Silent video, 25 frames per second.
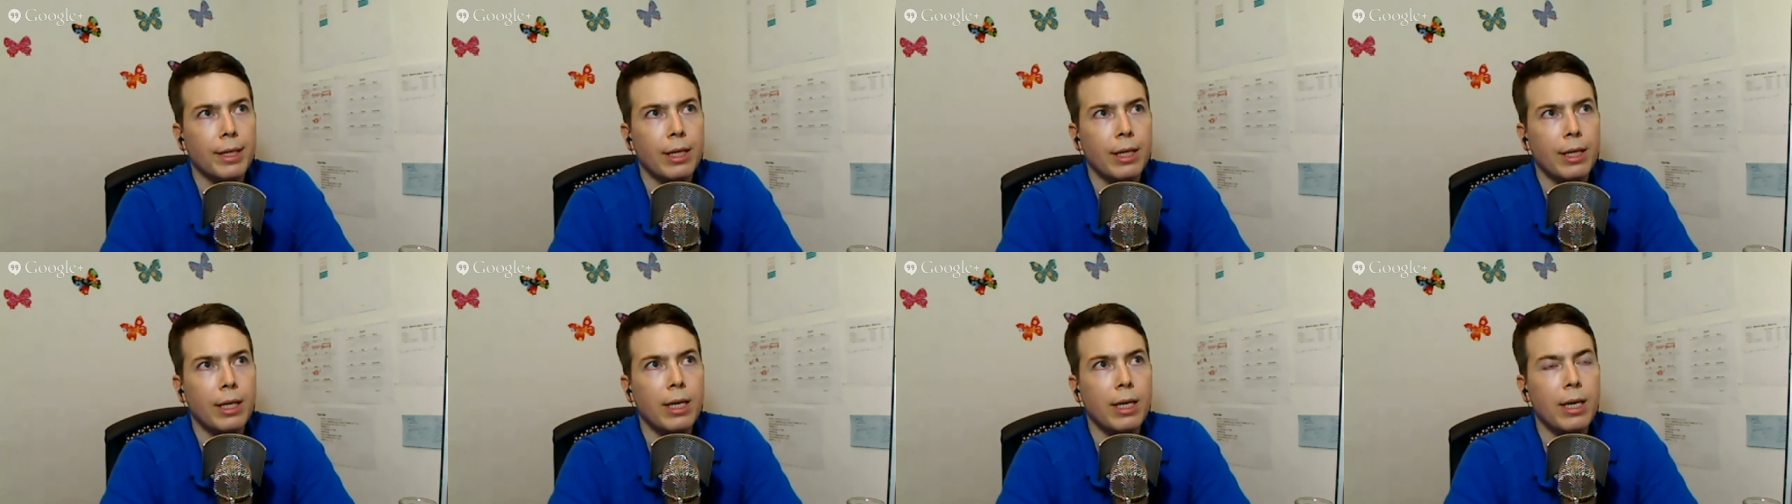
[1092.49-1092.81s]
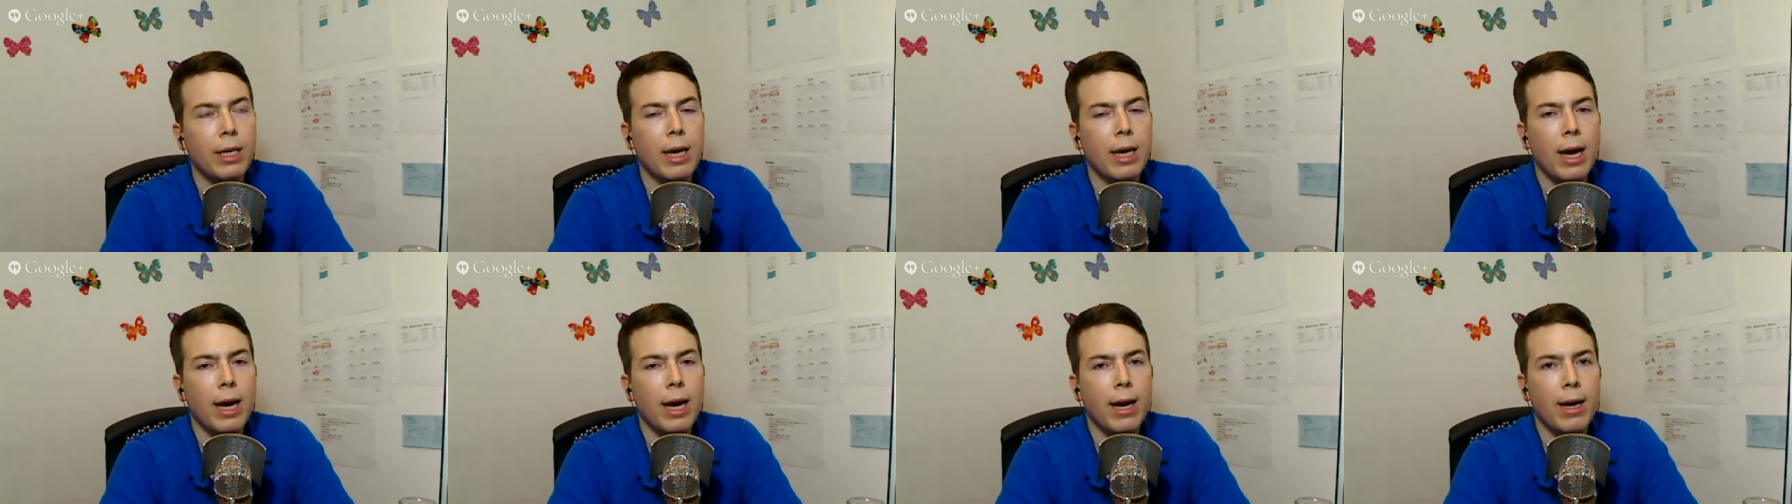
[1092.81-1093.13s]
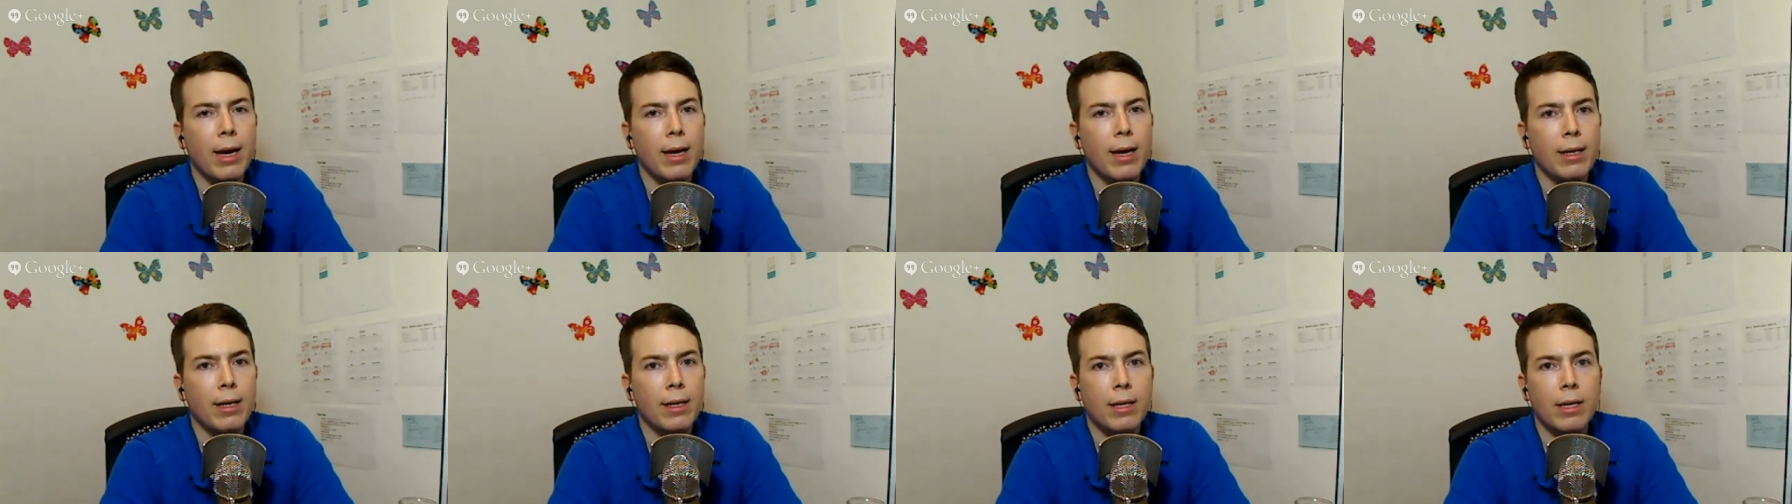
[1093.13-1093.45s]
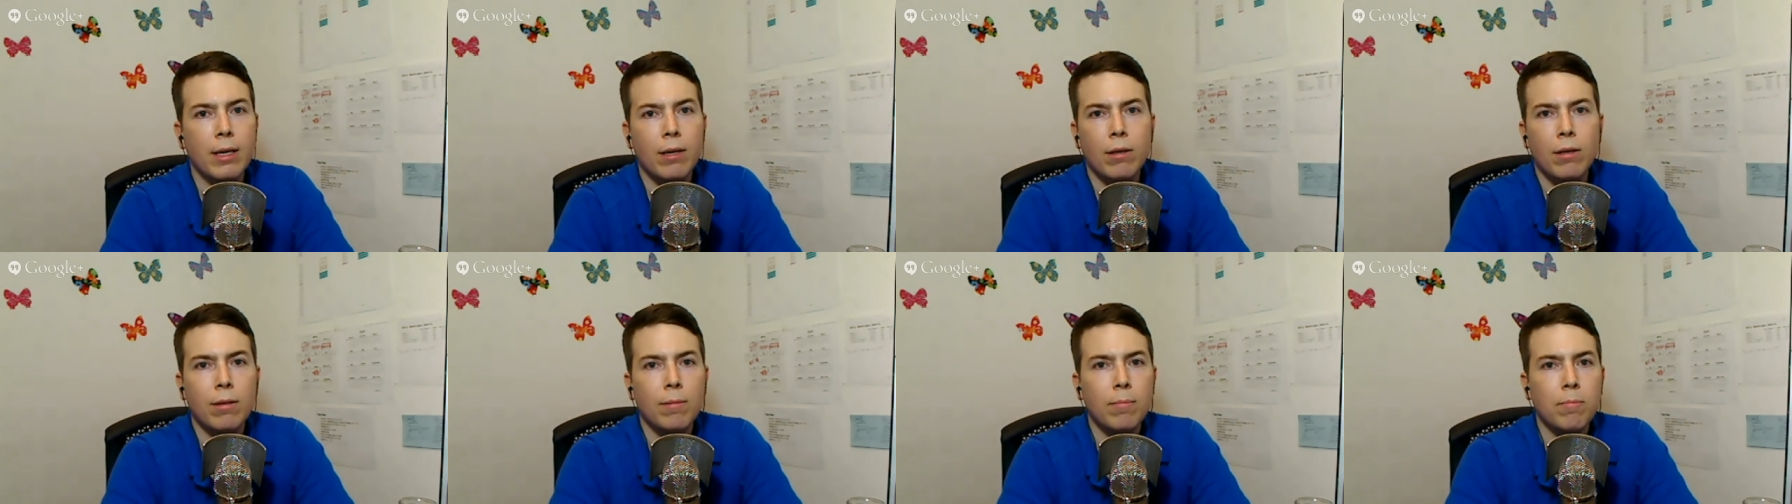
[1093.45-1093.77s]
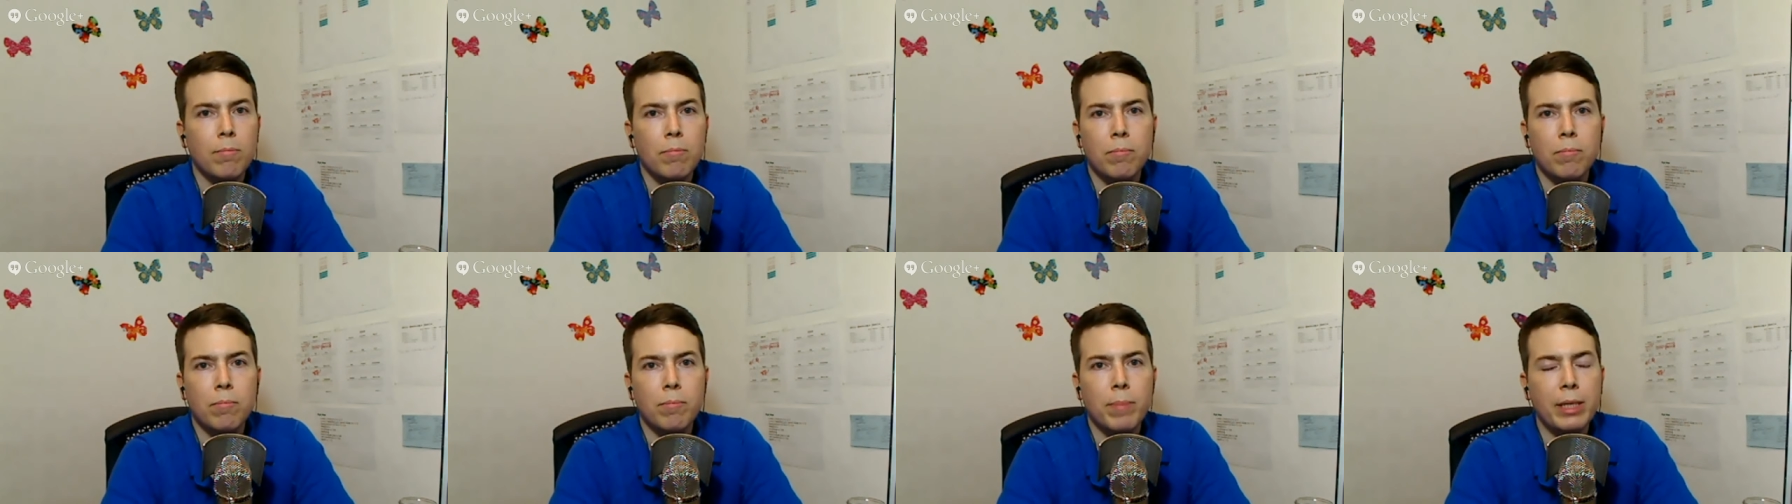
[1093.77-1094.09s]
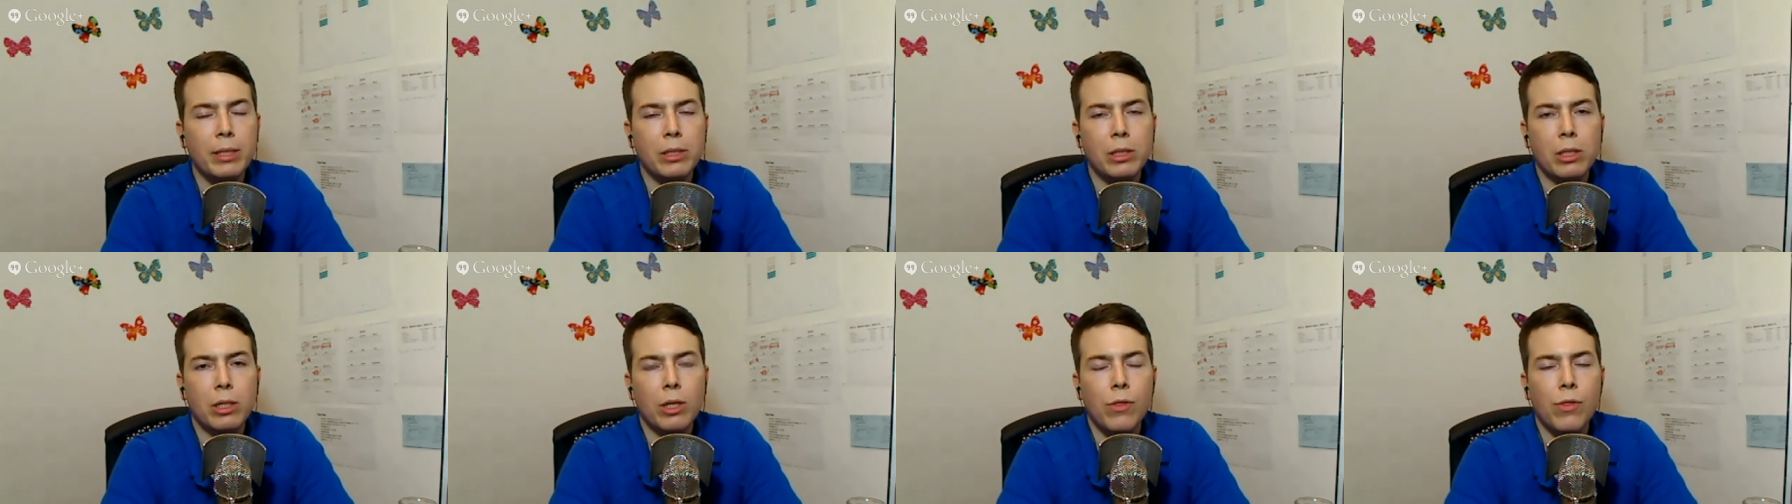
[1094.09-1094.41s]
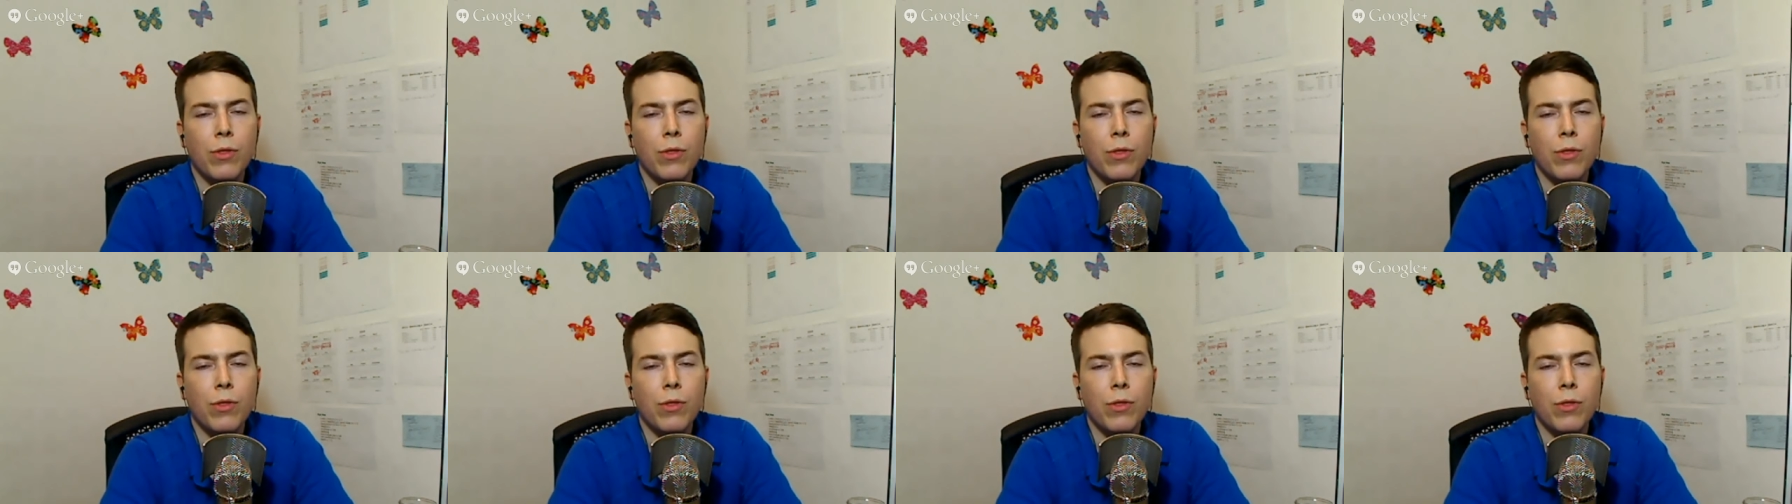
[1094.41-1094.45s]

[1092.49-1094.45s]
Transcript: he basically